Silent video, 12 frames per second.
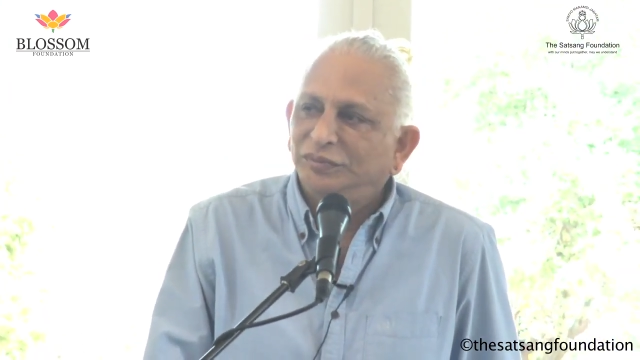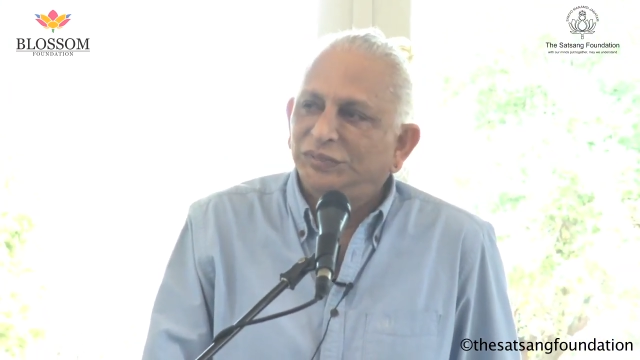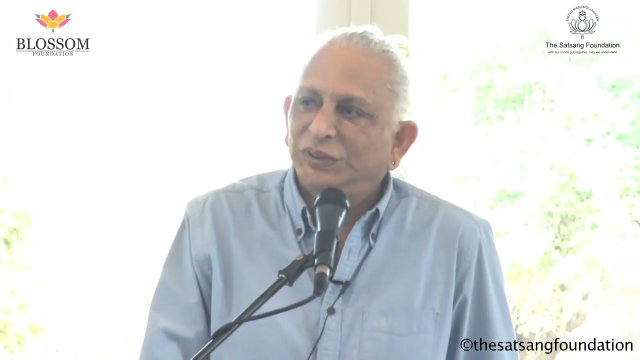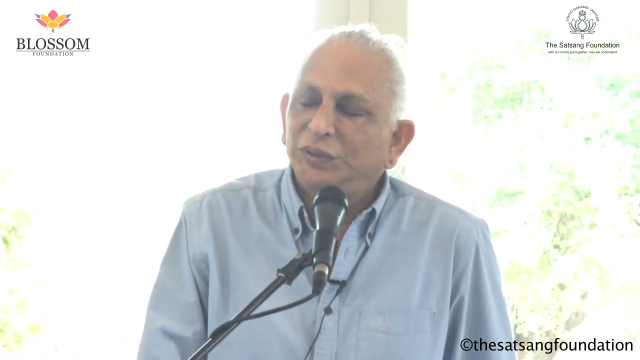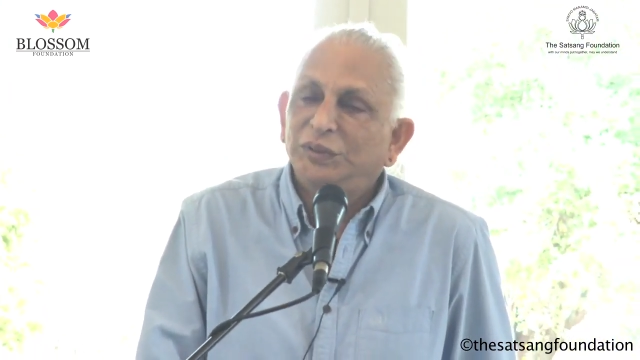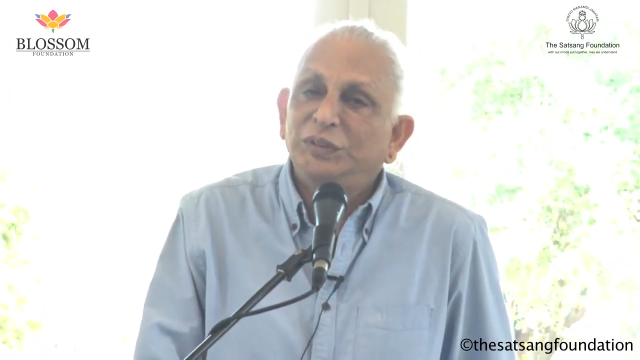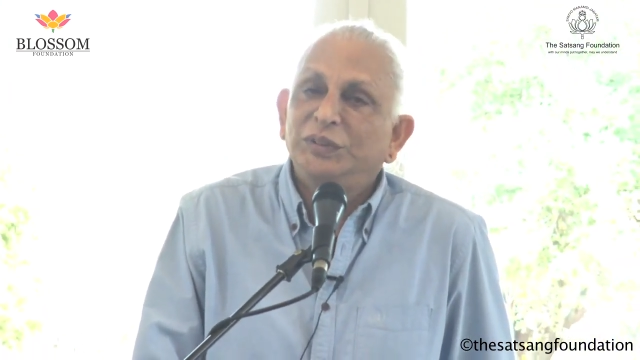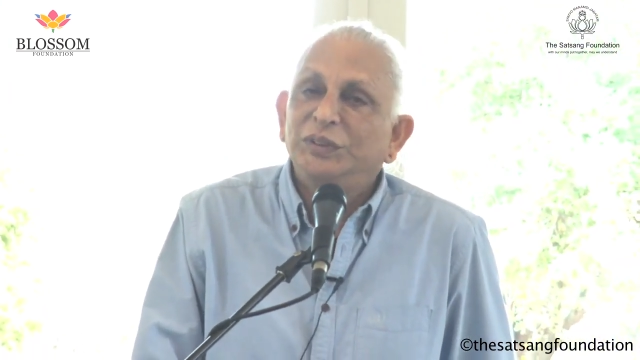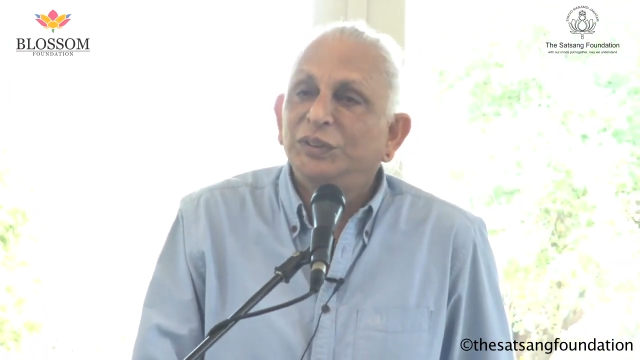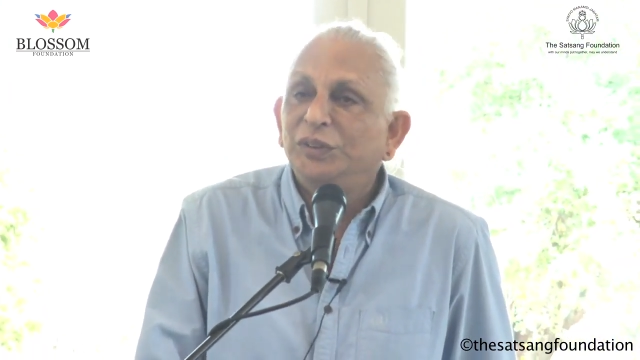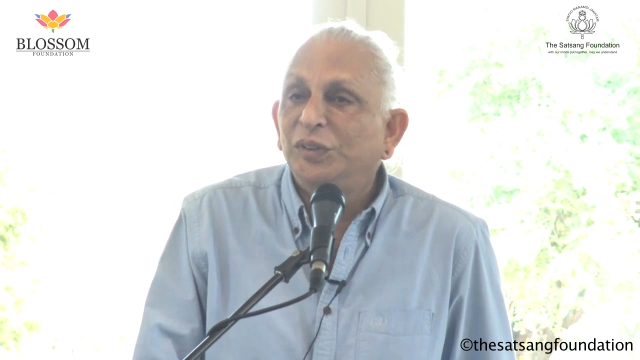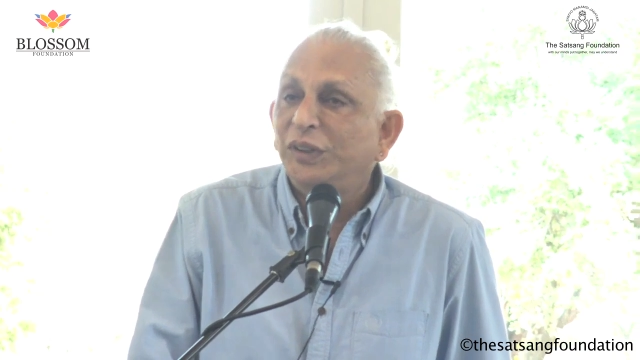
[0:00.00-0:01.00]
So,
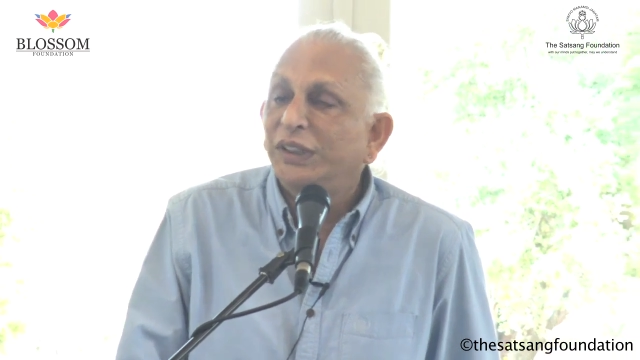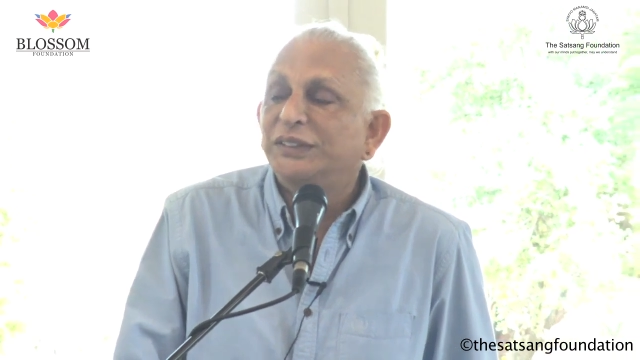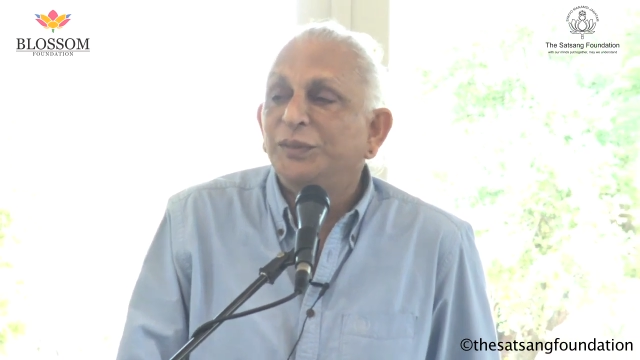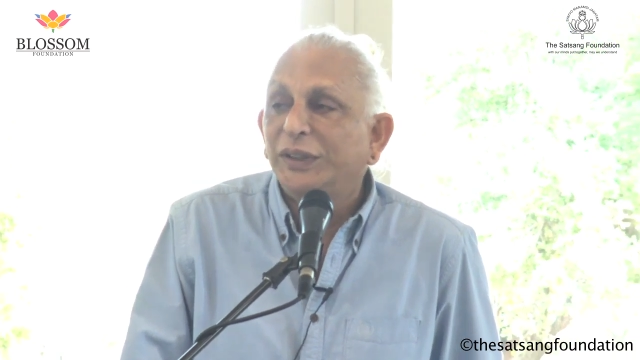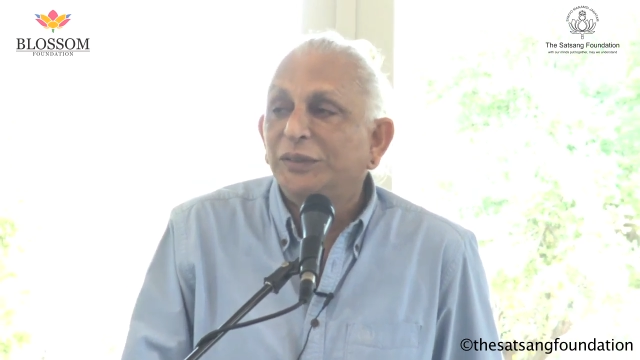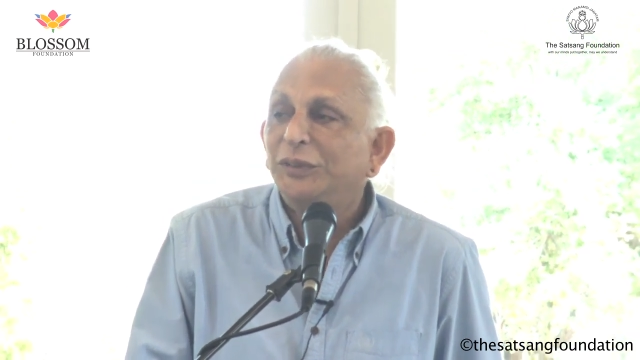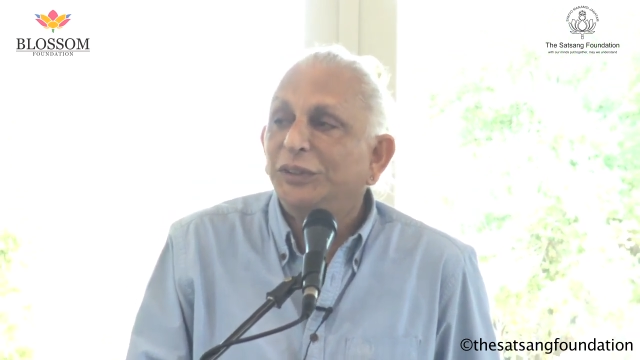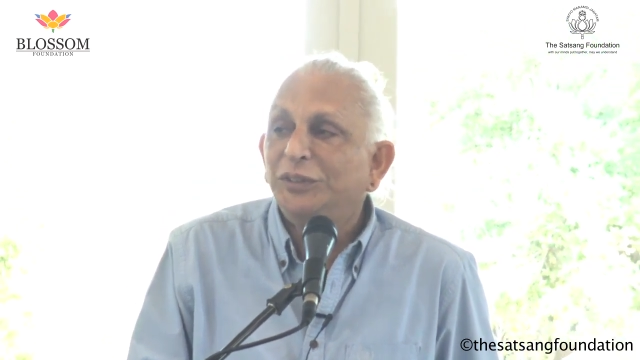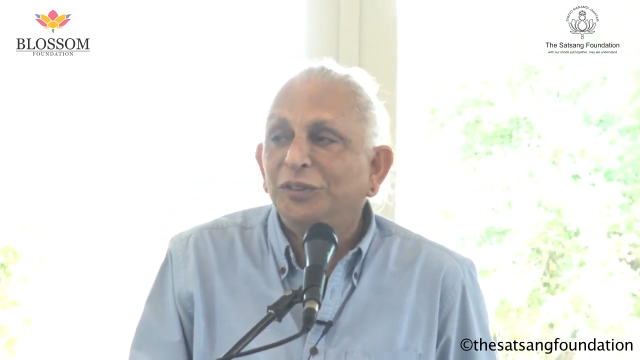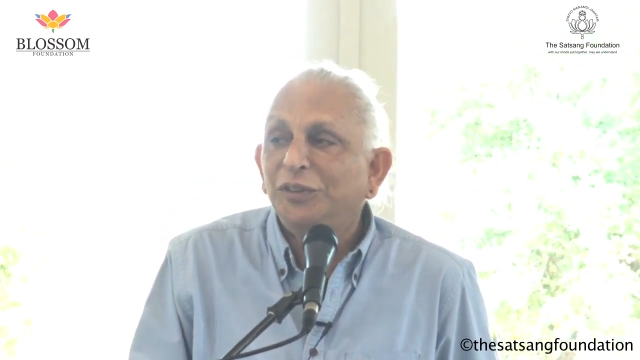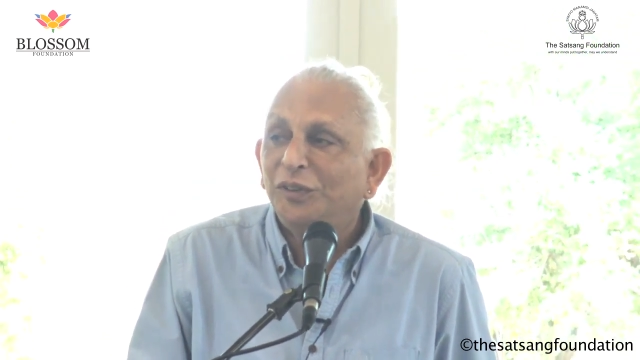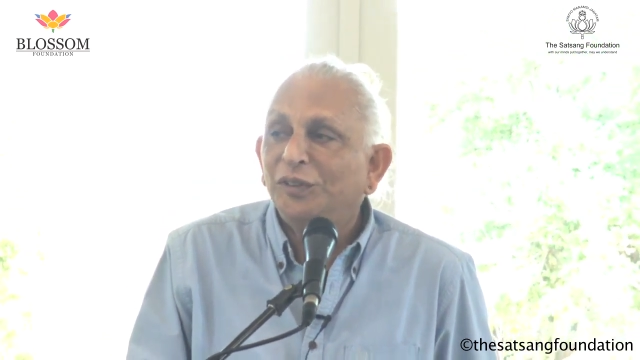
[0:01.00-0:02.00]
you don't expect me to
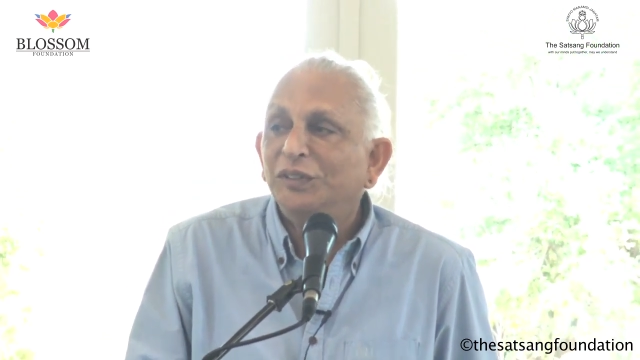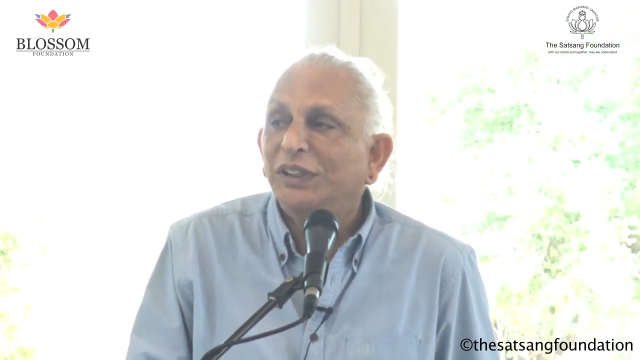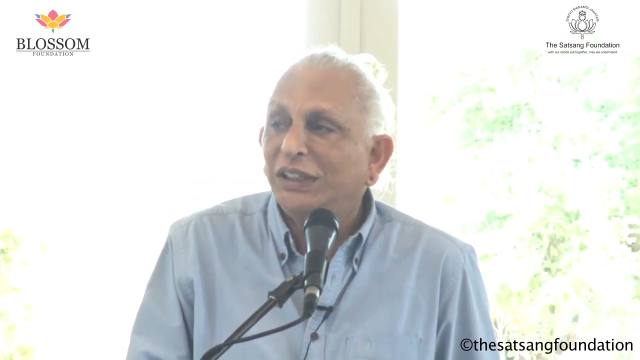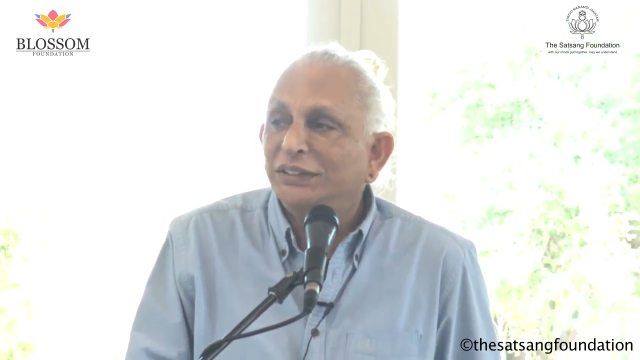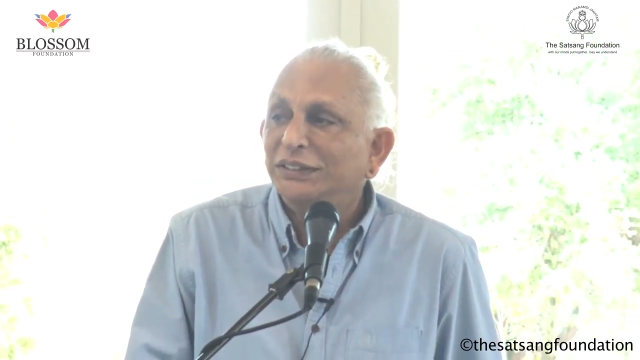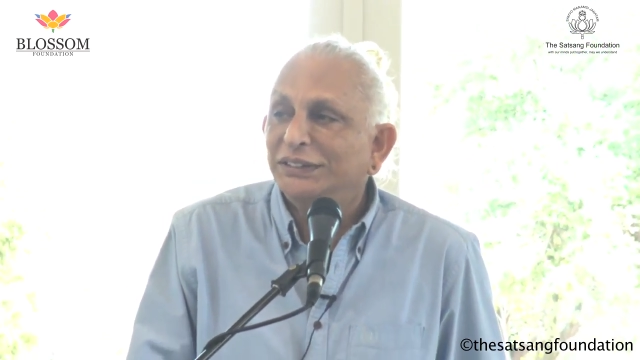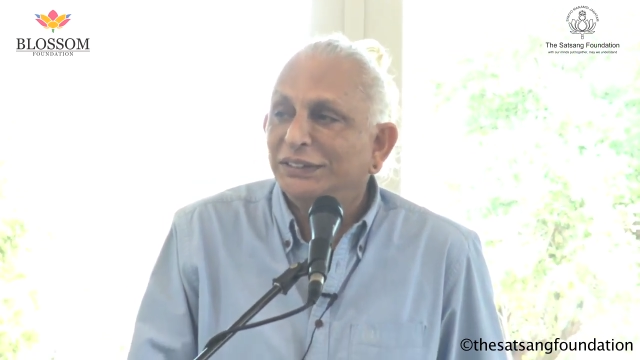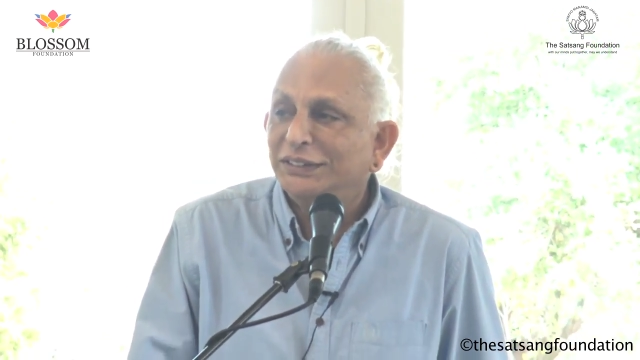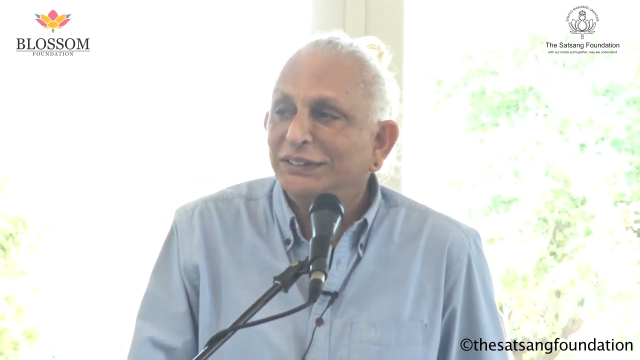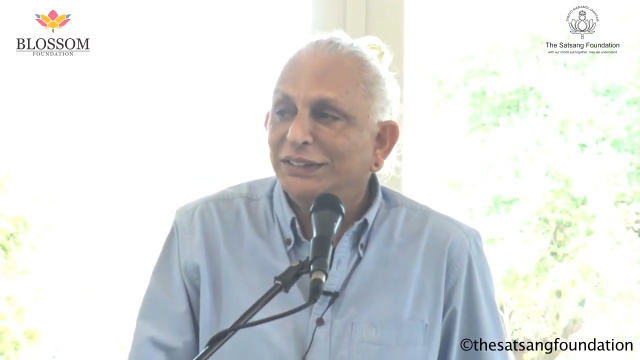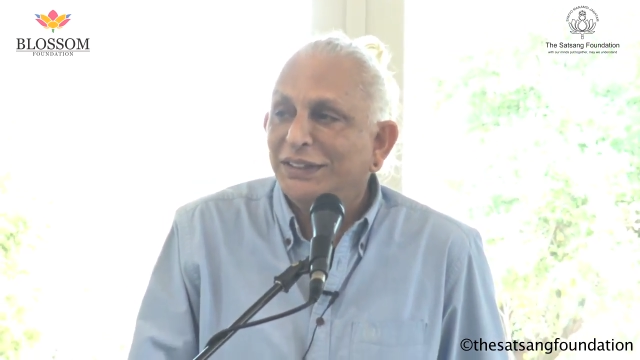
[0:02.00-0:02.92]
know all the answers,